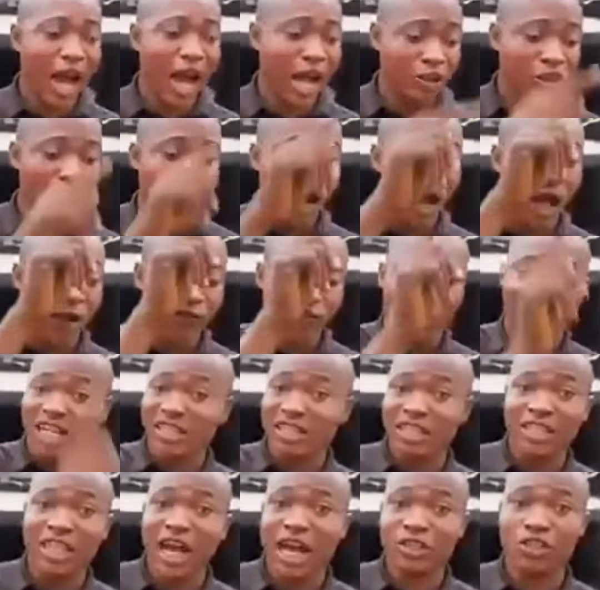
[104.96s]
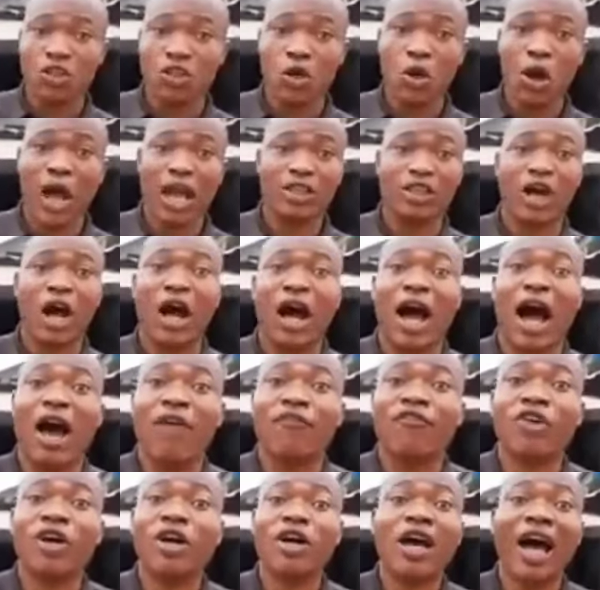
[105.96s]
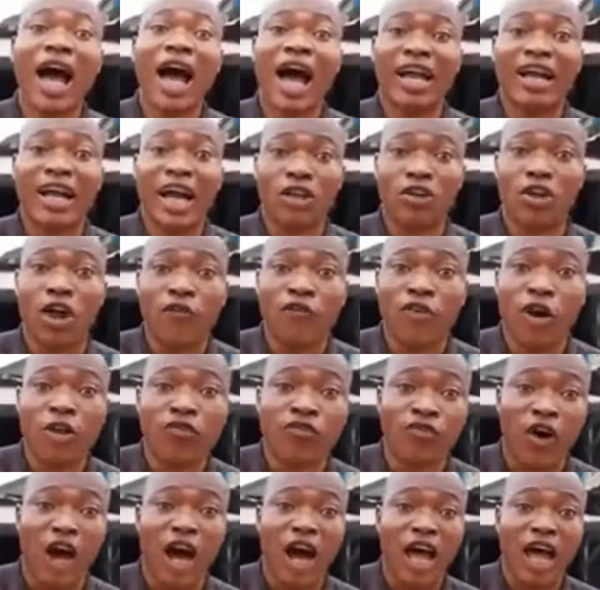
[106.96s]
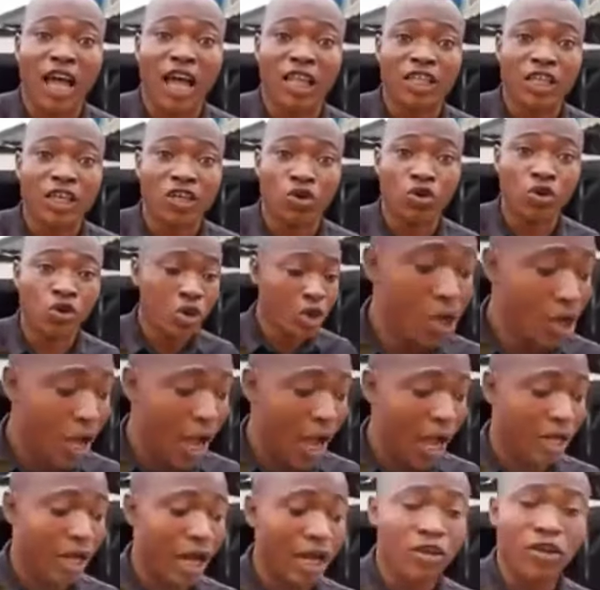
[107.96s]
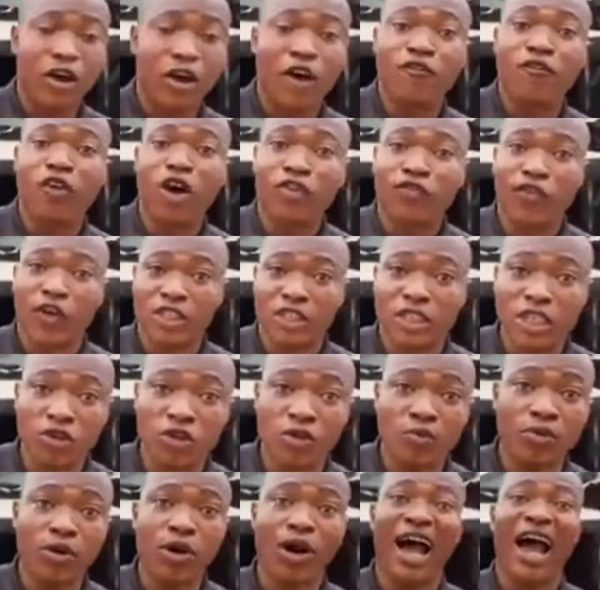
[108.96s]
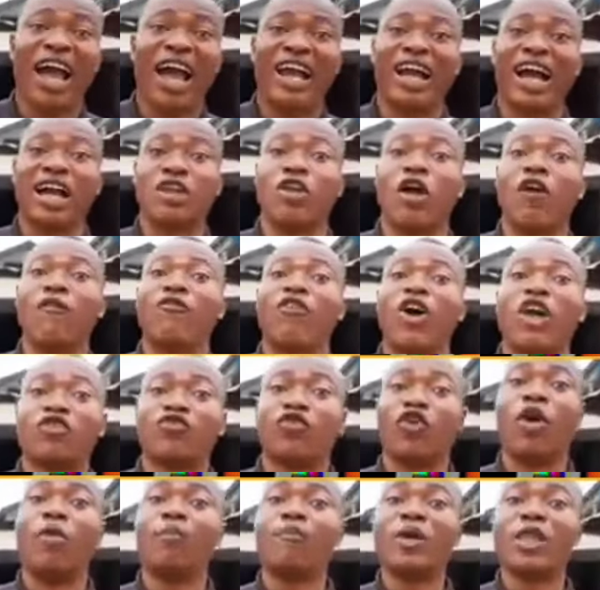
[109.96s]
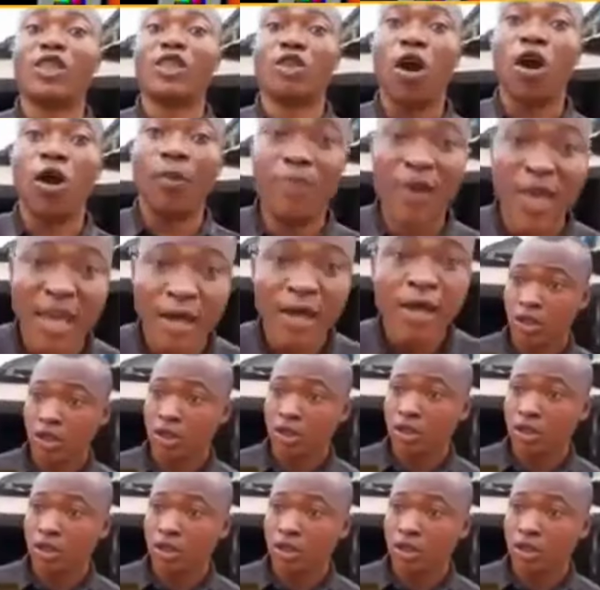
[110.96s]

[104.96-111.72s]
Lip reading: I don't have candidate to. I cannot vote for Atiku. I cannot vote for Tinubu. I cannot vote for Peter Obi.